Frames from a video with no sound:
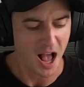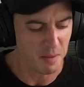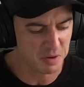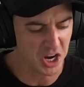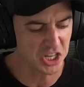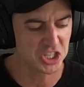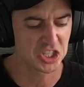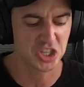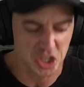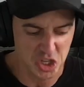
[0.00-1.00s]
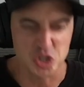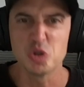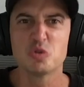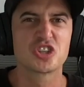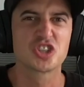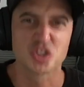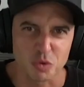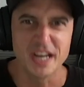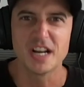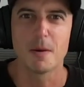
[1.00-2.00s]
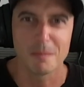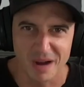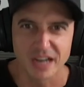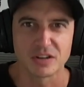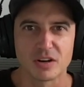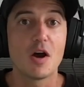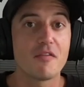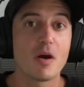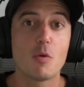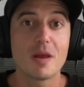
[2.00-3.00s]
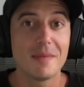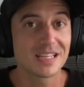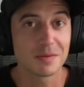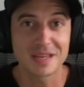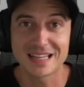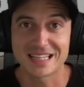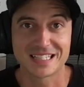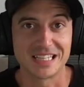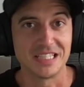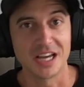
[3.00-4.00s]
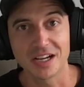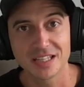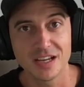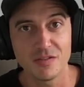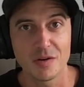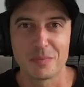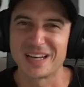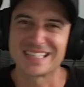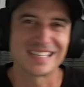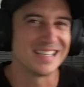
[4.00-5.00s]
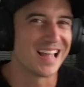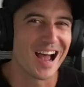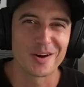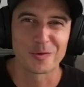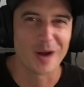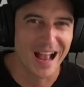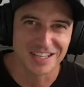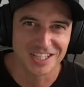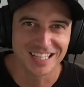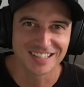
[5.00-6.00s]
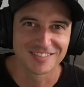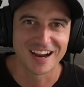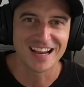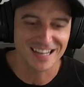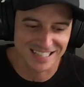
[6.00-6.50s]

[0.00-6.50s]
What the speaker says: I'm going to just use straight up minor. Now, if I want to make something that's seductive, but it's not ratchet, right?